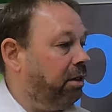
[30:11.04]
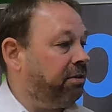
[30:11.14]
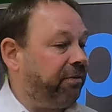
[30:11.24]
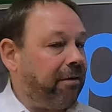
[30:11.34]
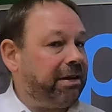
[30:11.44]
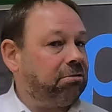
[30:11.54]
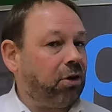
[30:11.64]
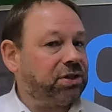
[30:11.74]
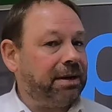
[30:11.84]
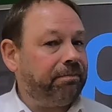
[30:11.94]
The ferry
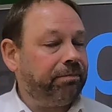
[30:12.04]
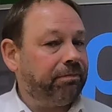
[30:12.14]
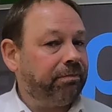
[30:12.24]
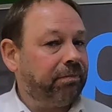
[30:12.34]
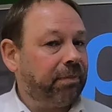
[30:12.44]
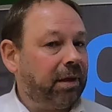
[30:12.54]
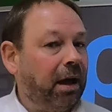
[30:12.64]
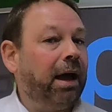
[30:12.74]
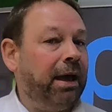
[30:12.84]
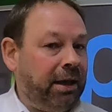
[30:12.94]
crossing,
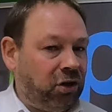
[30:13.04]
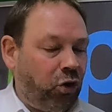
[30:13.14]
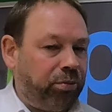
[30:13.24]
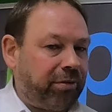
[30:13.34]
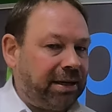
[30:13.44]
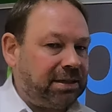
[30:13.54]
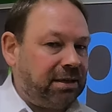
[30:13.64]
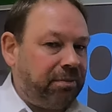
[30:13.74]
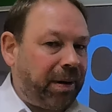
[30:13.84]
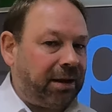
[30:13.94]

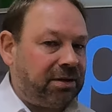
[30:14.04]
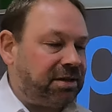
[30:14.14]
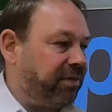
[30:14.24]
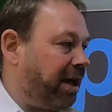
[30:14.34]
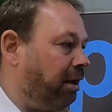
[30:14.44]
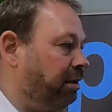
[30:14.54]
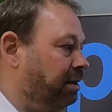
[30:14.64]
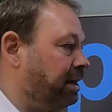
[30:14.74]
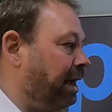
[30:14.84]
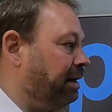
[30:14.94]
incorporating the balance of our
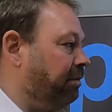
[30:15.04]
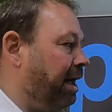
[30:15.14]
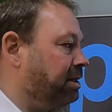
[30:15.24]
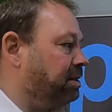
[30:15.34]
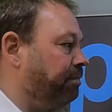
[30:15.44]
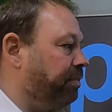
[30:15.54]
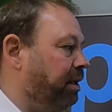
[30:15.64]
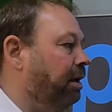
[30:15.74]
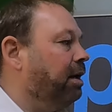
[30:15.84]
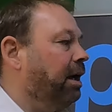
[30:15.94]
daily rest,
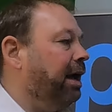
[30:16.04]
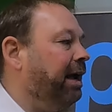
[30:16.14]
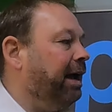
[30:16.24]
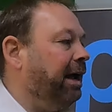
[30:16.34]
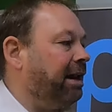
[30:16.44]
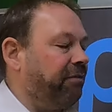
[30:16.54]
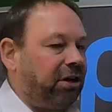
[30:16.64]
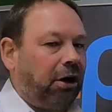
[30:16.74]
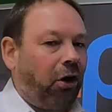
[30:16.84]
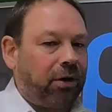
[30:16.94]
11
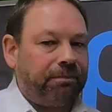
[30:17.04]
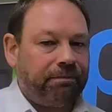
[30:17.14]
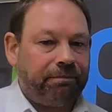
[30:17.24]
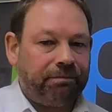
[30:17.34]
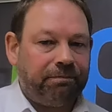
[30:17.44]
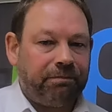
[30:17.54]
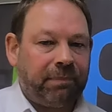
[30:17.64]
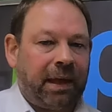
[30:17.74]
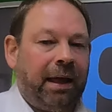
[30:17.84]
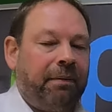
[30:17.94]
o'clock.
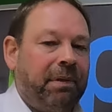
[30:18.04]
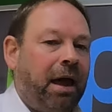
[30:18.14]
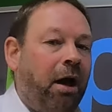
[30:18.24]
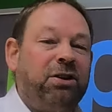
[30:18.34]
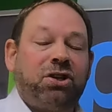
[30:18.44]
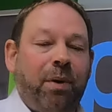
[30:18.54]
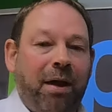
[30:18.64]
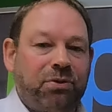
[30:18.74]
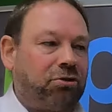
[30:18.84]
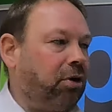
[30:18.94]
Only 2
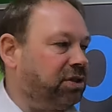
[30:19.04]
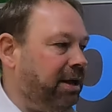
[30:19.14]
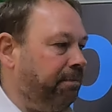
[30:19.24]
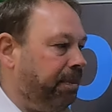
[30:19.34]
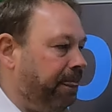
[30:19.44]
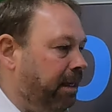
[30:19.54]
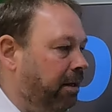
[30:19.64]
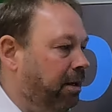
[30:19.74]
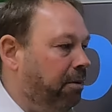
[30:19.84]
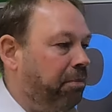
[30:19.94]
hours crossing,
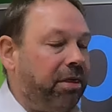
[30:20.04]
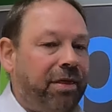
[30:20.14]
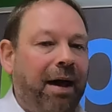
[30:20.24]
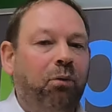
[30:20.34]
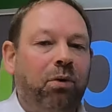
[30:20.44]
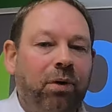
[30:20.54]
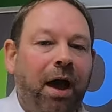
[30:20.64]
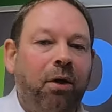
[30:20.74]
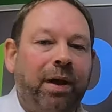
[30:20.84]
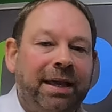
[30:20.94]
but that will
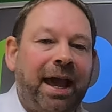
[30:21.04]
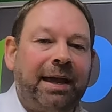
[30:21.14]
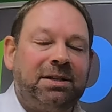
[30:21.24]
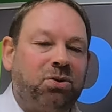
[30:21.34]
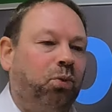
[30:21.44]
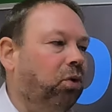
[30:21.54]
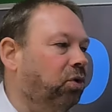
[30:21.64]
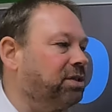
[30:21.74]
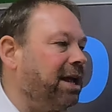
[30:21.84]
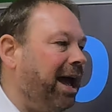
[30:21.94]
go again
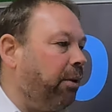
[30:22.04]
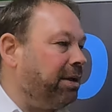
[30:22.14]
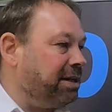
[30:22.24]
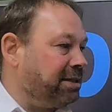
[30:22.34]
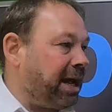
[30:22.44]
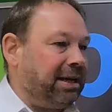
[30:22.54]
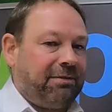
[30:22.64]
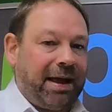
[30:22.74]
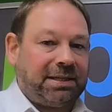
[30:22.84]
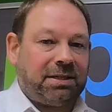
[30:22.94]
towards our daily
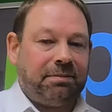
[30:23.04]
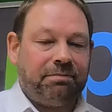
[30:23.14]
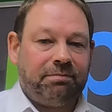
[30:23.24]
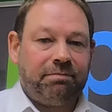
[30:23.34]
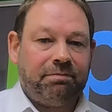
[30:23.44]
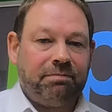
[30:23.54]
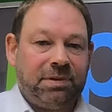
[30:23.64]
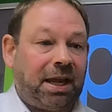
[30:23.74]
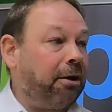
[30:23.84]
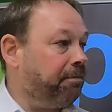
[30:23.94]
rest.
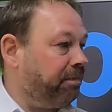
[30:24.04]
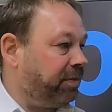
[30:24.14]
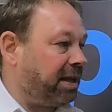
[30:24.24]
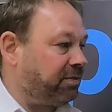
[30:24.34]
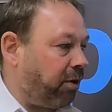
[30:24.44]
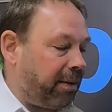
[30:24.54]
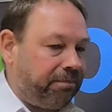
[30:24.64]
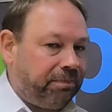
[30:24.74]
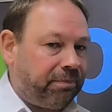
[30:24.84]
So that's fine.